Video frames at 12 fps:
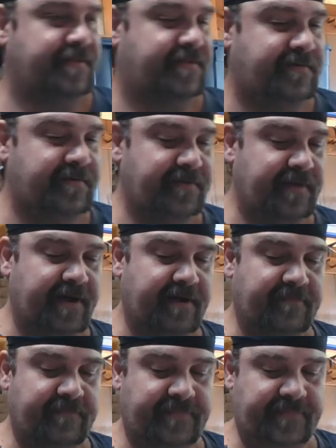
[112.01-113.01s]
through
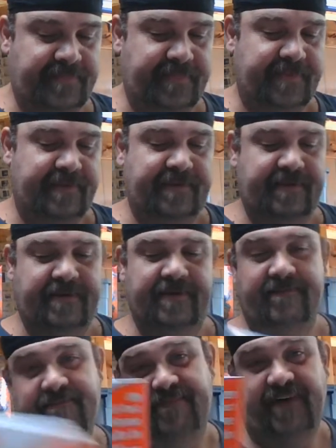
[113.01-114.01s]
them.
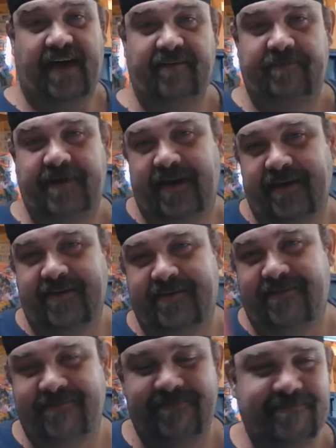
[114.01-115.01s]
And 5 tests.
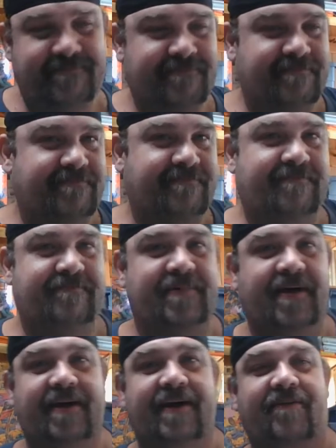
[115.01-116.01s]

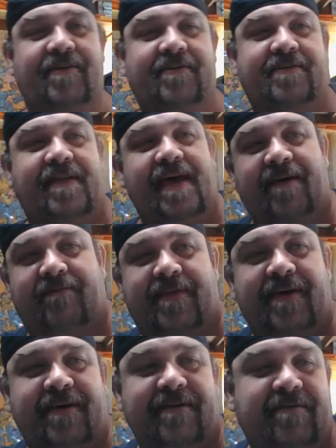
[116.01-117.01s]
Well, I never use the damn
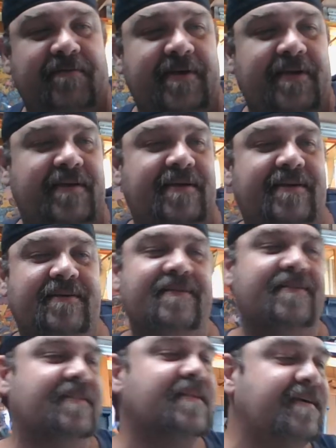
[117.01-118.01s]
things, but
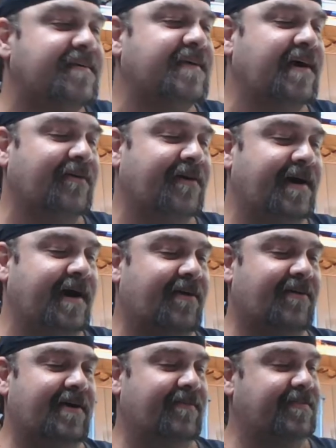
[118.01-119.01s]
at least that way I
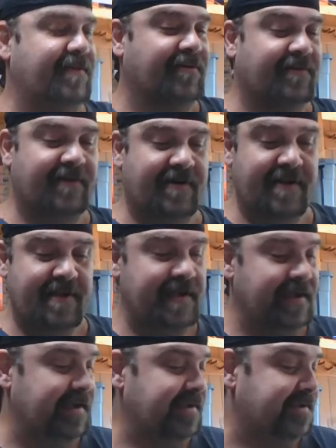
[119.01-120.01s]
don't have to go
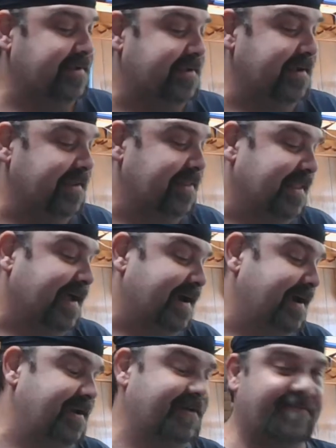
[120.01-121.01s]
sit in
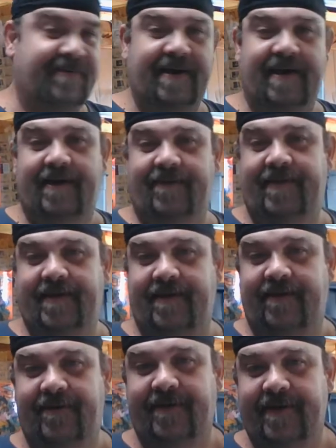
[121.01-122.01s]
line if I have to
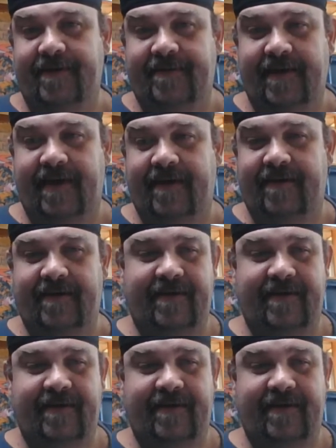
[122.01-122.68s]
do an exam,